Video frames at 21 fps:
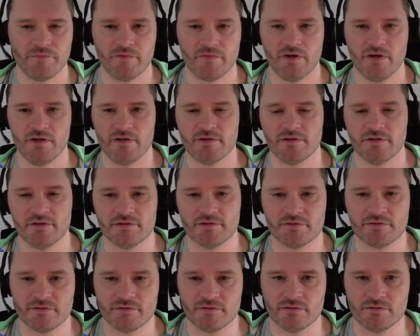it
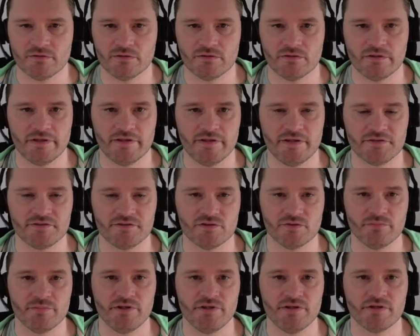has
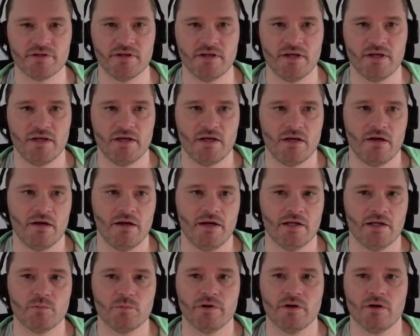disappeared
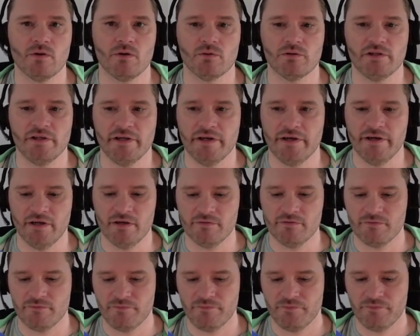and we only
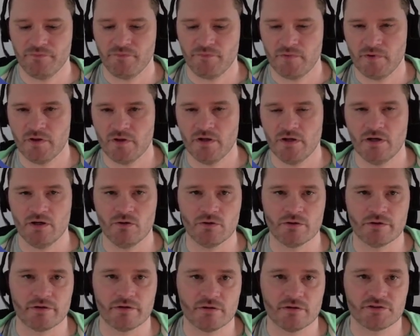have
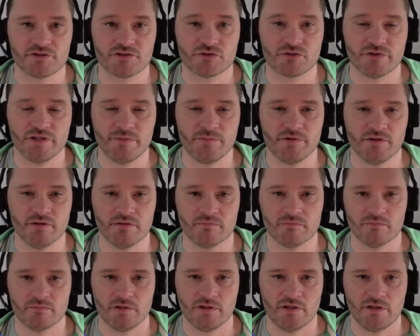our stream here.
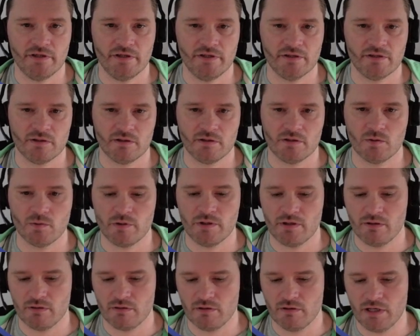Hit
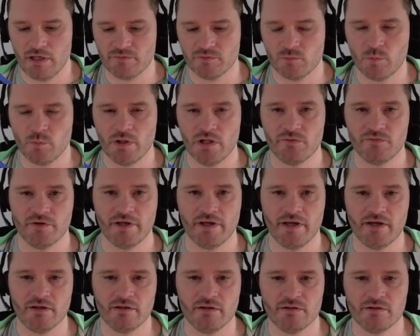F12
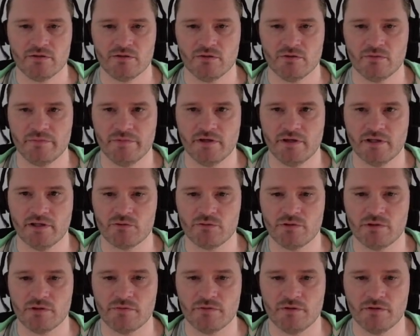again to get
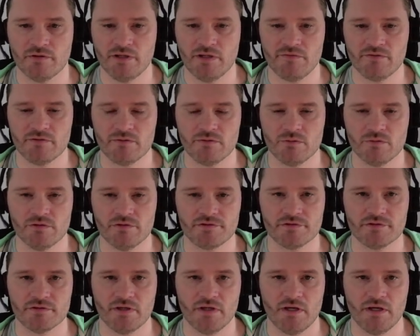rid of the
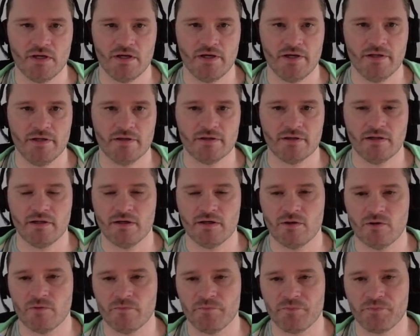DevTools, and
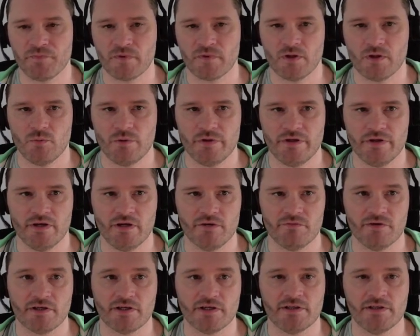now we
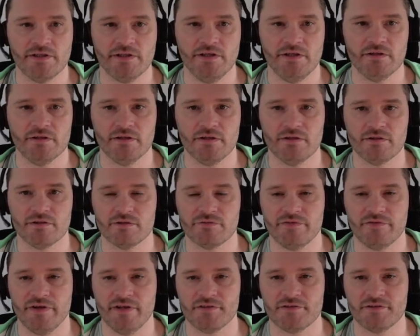have a clean
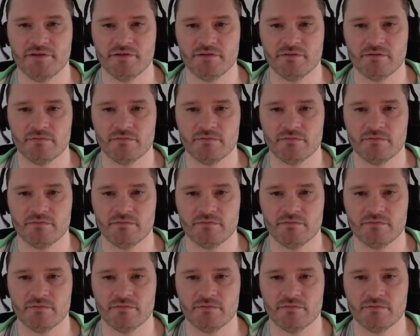interface here.